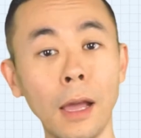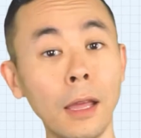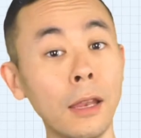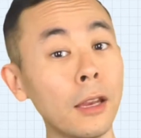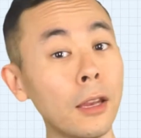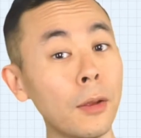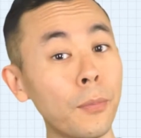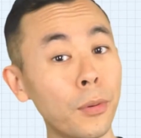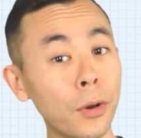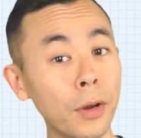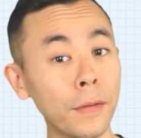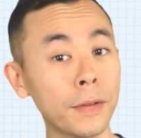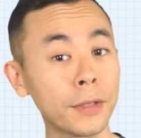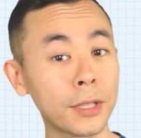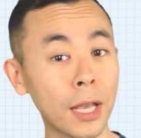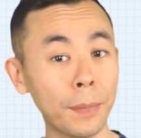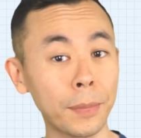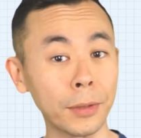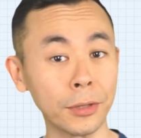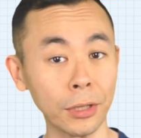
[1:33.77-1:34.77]
And in the
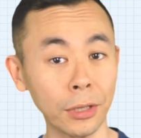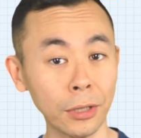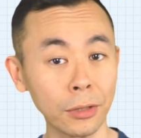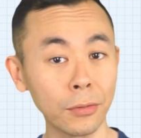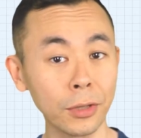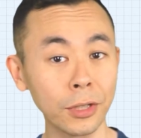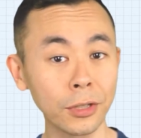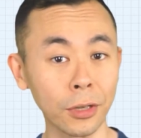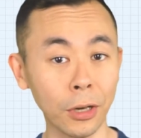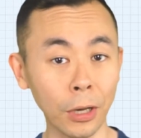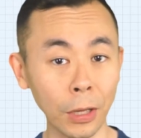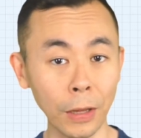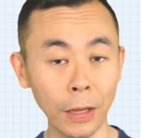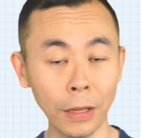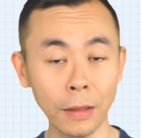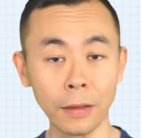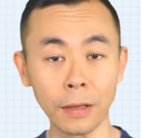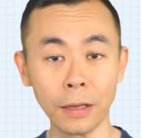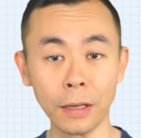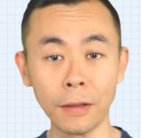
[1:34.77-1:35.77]
previous episode, we saw
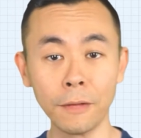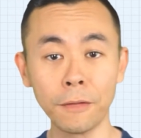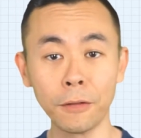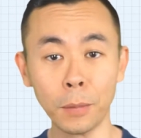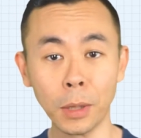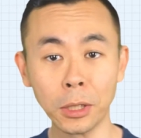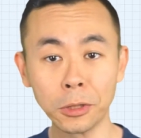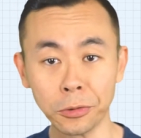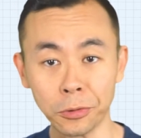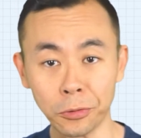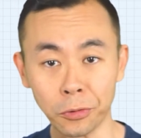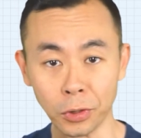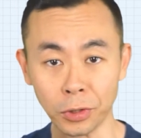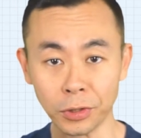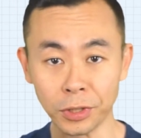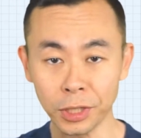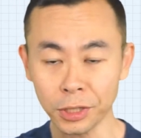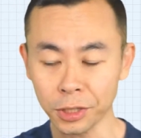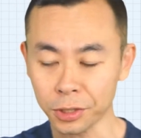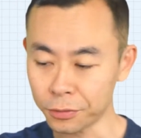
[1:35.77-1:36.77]
that the information
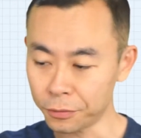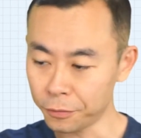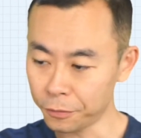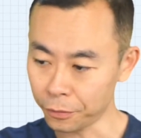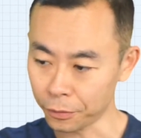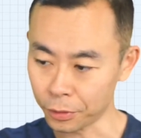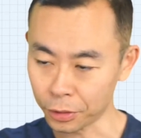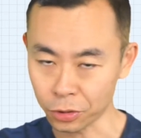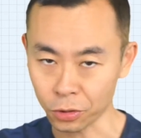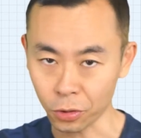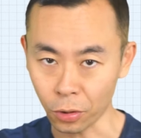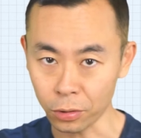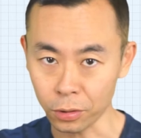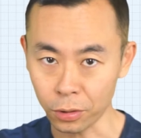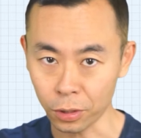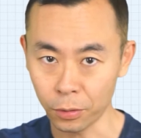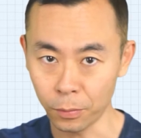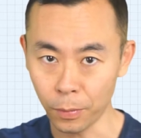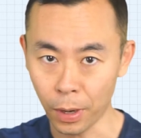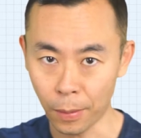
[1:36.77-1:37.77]
transition from the
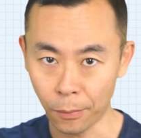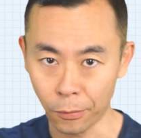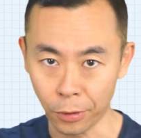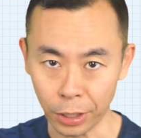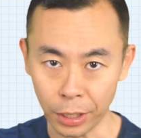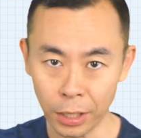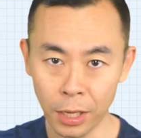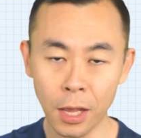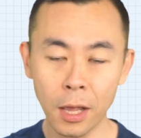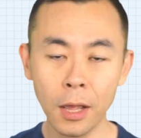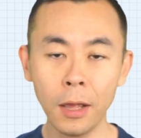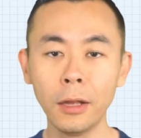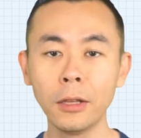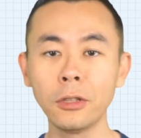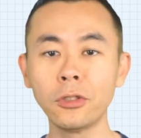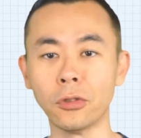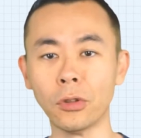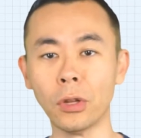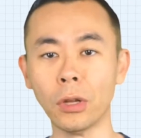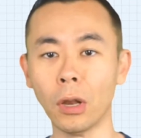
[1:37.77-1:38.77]
short-term memory
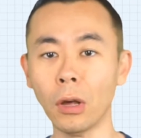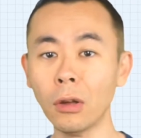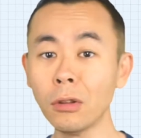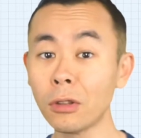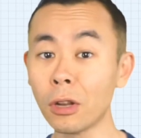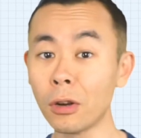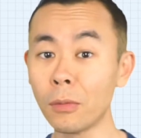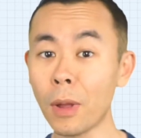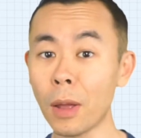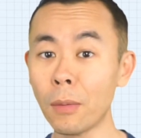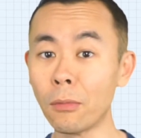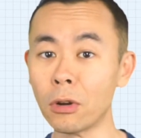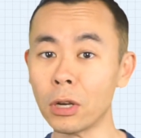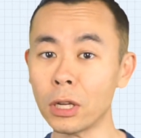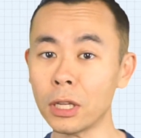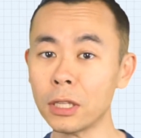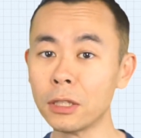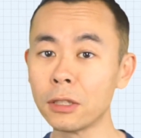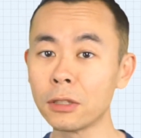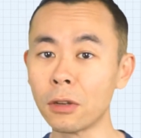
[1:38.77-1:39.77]
to the long-term
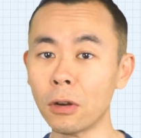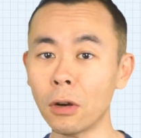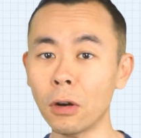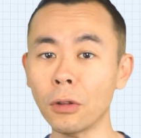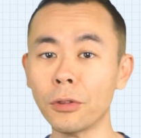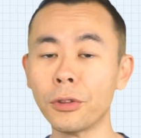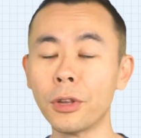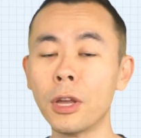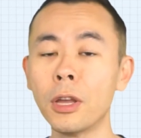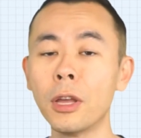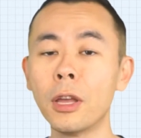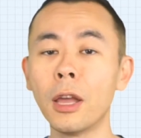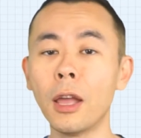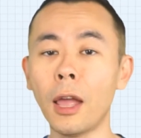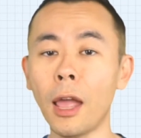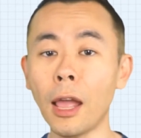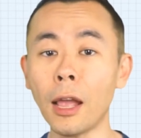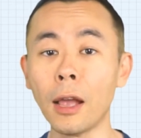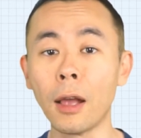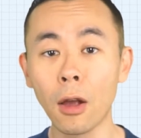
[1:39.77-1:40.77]
memory is called
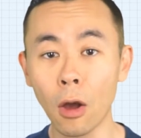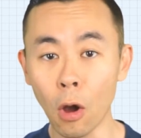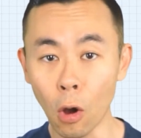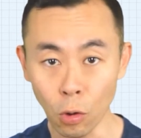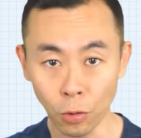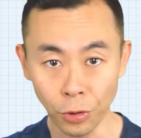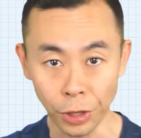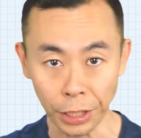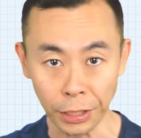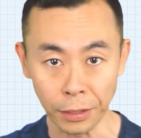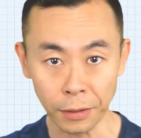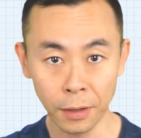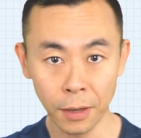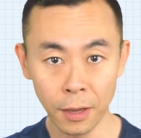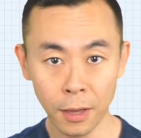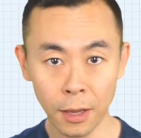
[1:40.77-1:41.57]
encoding.